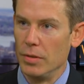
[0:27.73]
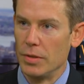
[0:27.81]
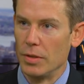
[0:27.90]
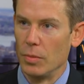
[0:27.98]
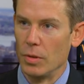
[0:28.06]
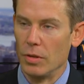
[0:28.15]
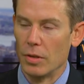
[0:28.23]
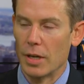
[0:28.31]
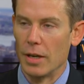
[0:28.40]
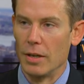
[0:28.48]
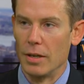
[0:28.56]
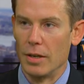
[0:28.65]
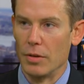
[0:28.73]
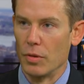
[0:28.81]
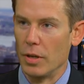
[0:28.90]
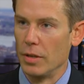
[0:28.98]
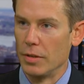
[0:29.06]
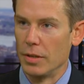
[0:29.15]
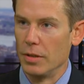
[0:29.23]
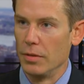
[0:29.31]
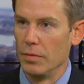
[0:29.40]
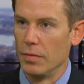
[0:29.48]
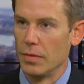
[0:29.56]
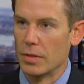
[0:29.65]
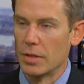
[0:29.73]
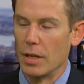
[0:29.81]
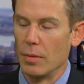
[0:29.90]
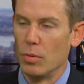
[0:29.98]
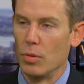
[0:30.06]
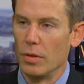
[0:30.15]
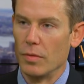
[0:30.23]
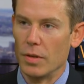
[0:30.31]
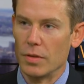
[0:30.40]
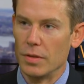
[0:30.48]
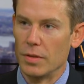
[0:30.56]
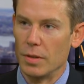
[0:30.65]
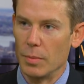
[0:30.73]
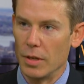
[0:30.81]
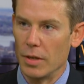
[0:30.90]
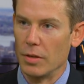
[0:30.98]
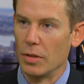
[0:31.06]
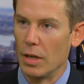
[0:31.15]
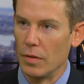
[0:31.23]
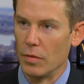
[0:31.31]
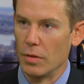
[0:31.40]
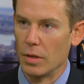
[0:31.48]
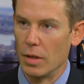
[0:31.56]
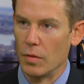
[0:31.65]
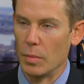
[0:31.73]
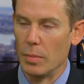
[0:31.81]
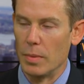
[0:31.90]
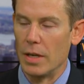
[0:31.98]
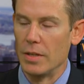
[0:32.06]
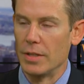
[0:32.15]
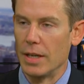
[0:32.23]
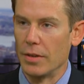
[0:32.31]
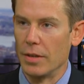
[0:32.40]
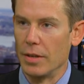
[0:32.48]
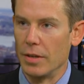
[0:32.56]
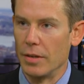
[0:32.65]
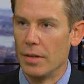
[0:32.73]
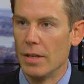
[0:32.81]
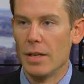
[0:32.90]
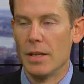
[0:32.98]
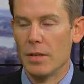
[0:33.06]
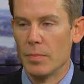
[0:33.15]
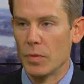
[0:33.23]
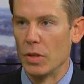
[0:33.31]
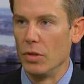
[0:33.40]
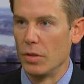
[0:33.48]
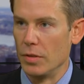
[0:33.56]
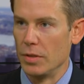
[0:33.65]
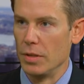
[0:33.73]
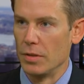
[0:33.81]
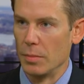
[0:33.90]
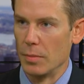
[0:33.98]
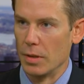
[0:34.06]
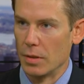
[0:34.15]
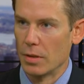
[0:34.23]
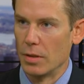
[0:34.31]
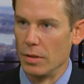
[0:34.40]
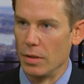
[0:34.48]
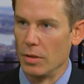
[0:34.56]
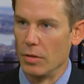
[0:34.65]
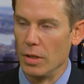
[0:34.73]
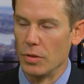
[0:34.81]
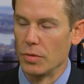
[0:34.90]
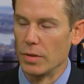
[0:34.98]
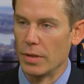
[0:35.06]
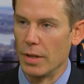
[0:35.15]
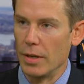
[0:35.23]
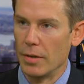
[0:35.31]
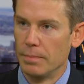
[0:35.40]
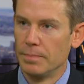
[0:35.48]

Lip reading: So when you look at it on a relative standpoint versus some of the other government bonds out there, you know, you could see some continued interest there.